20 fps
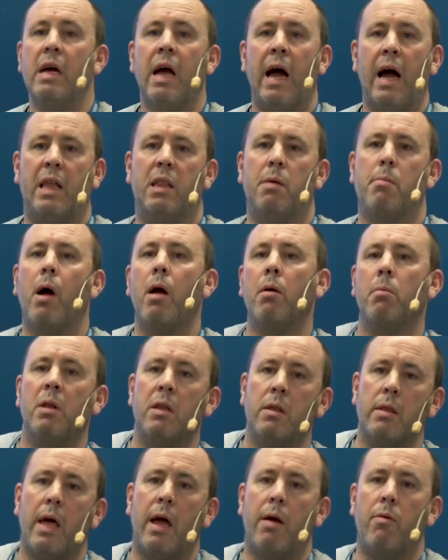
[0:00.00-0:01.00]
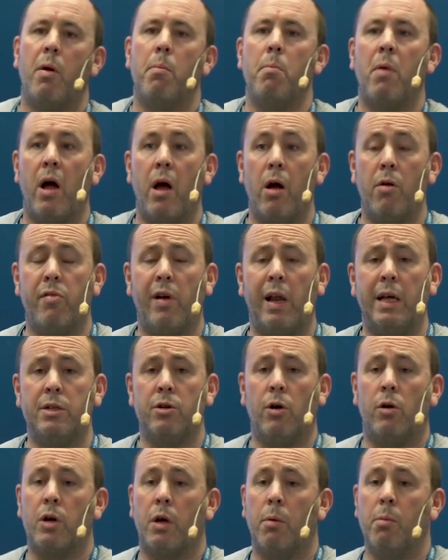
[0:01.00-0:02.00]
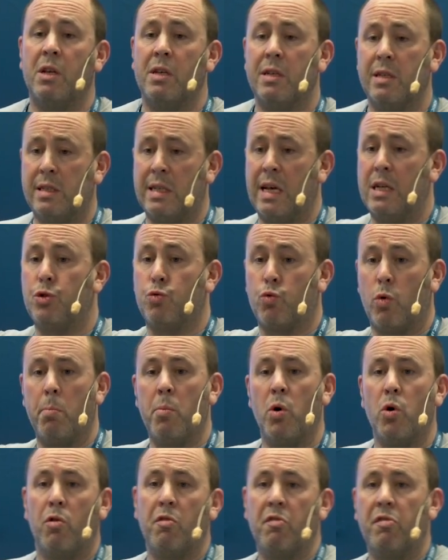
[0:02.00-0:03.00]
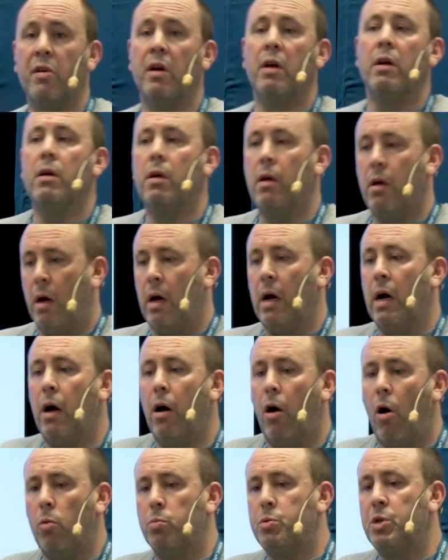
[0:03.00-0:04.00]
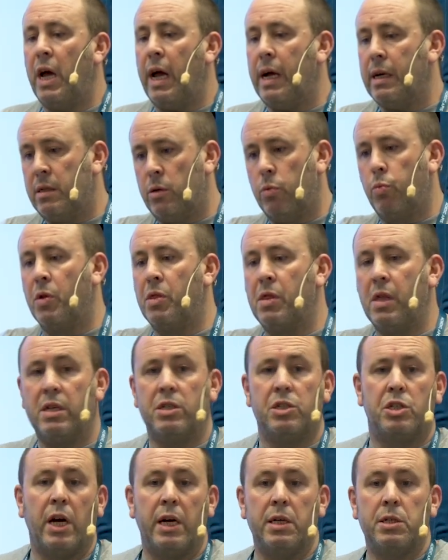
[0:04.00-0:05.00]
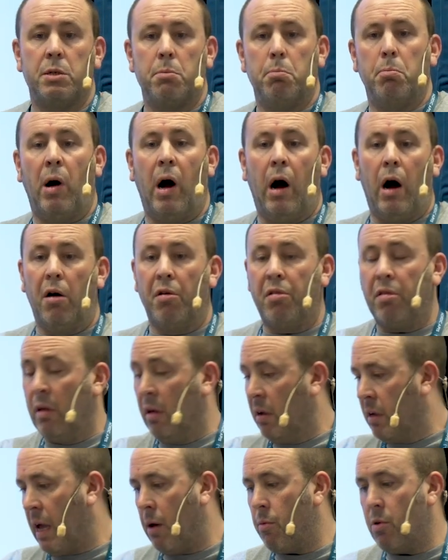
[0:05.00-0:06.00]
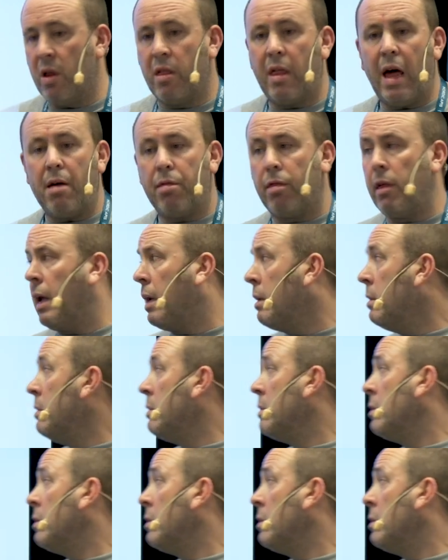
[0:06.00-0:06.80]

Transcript: At the moment, they're in my overlay document. It says remove object with this JSON path. Get rid of that thing.